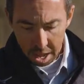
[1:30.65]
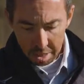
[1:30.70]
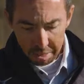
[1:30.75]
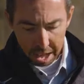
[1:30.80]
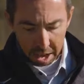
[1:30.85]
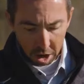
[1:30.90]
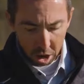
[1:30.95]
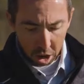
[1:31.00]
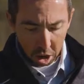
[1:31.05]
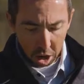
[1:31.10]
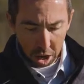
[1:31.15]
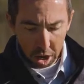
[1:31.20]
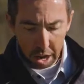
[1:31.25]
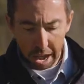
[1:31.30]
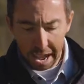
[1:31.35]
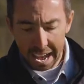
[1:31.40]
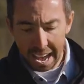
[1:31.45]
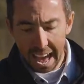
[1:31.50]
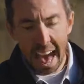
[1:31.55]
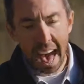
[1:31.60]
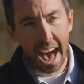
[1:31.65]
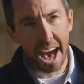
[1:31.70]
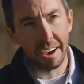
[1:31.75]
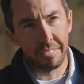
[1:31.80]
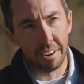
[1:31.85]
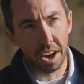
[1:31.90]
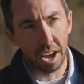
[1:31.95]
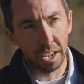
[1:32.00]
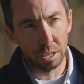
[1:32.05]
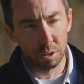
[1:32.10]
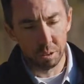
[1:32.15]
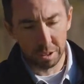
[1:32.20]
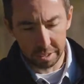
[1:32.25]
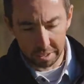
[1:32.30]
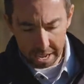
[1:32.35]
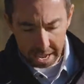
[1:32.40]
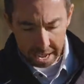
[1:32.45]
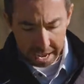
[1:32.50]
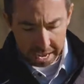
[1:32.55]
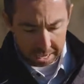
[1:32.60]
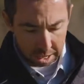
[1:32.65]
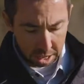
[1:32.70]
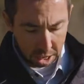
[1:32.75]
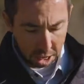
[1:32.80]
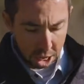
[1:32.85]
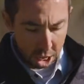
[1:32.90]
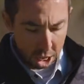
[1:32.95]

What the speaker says: that are a half hollow design.